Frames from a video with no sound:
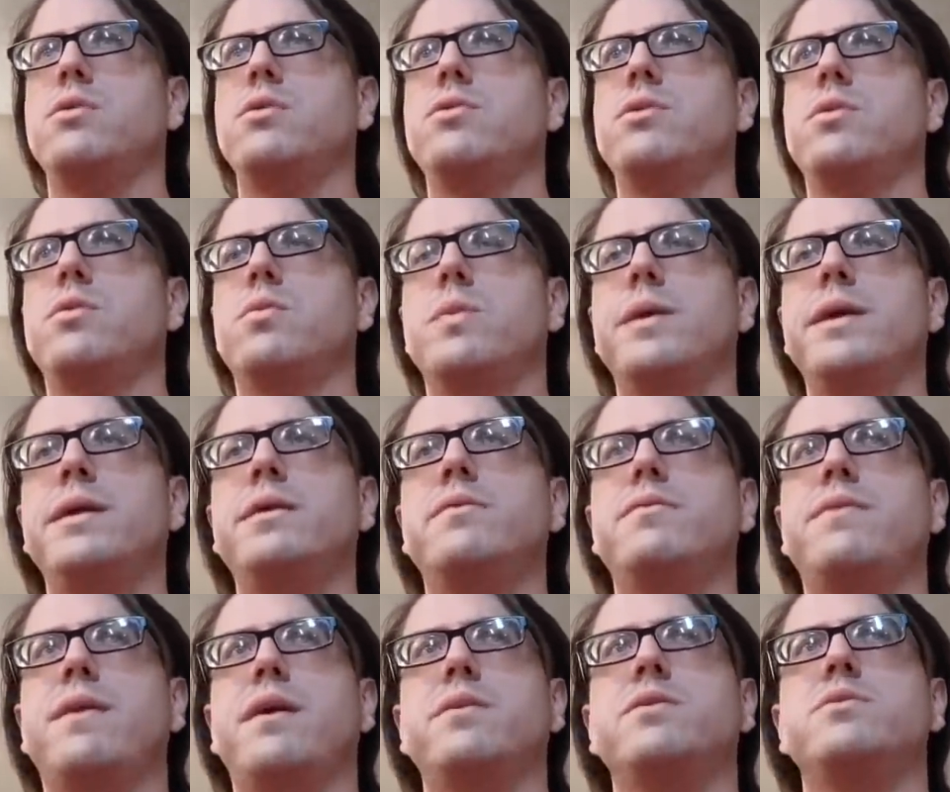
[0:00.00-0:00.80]
the
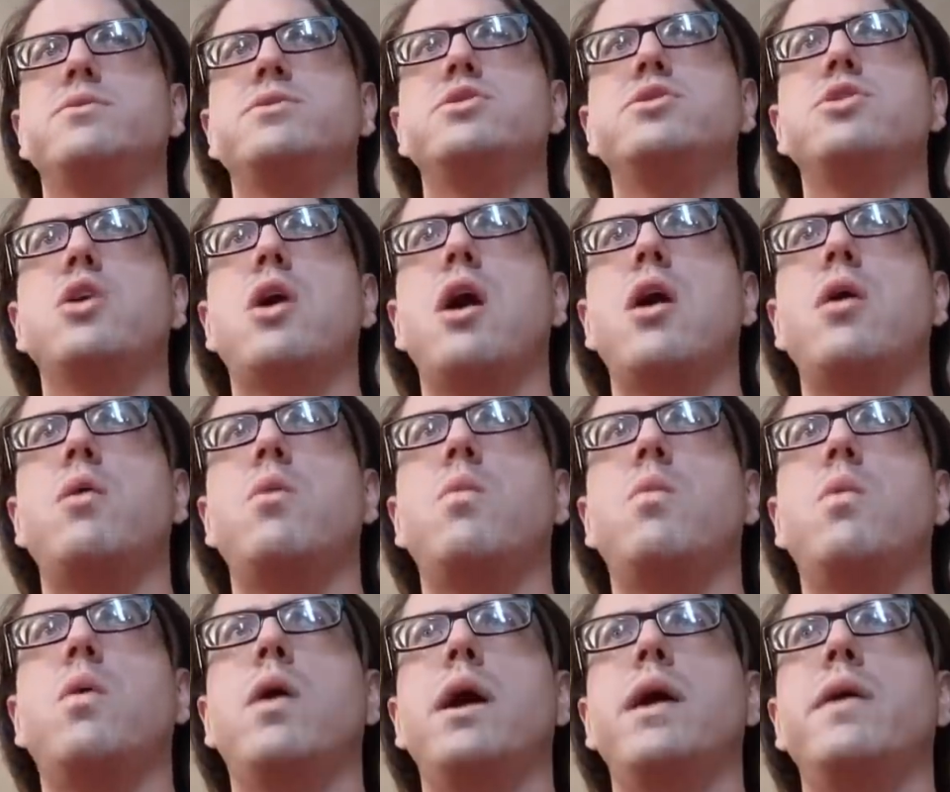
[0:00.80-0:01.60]
real values,
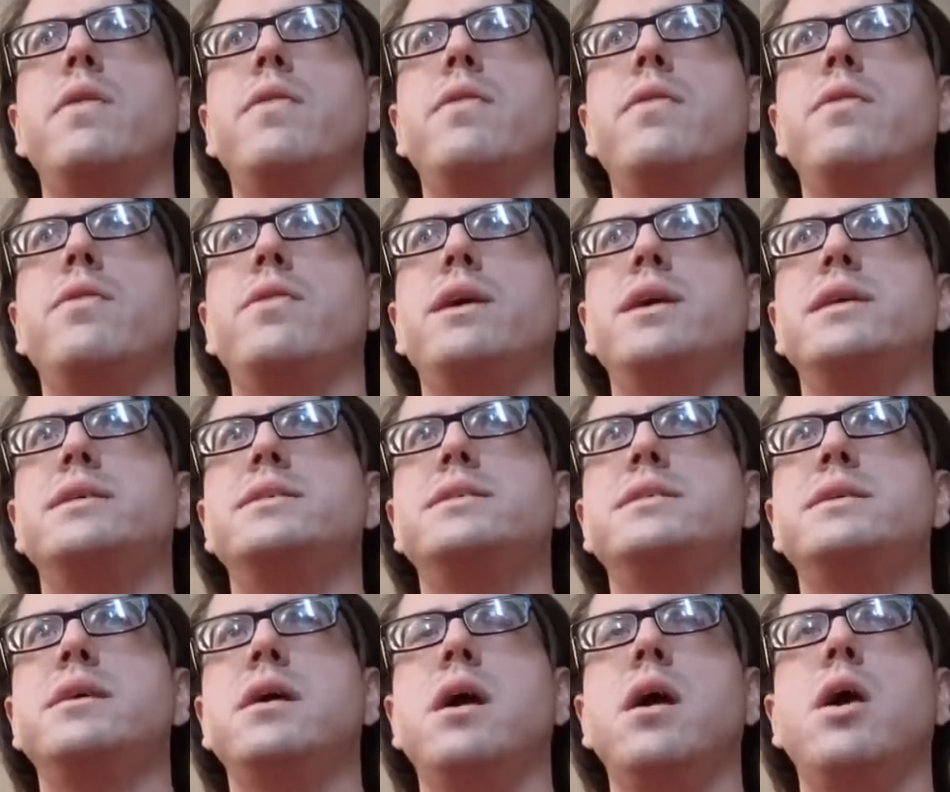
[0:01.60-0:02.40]
not what
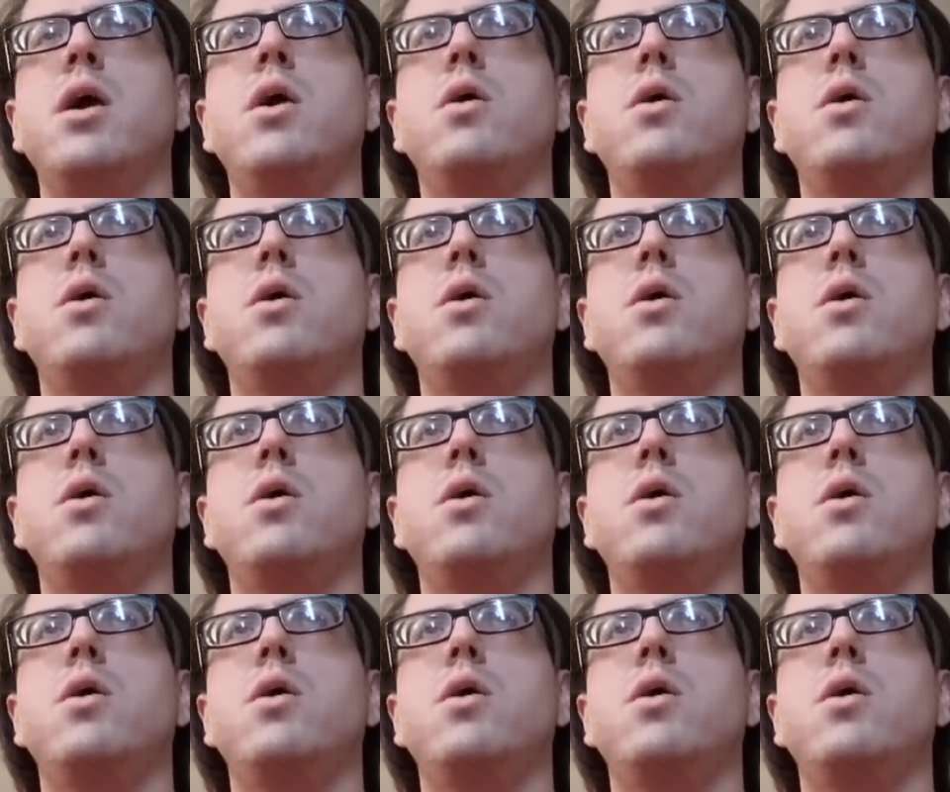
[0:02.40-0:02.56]
this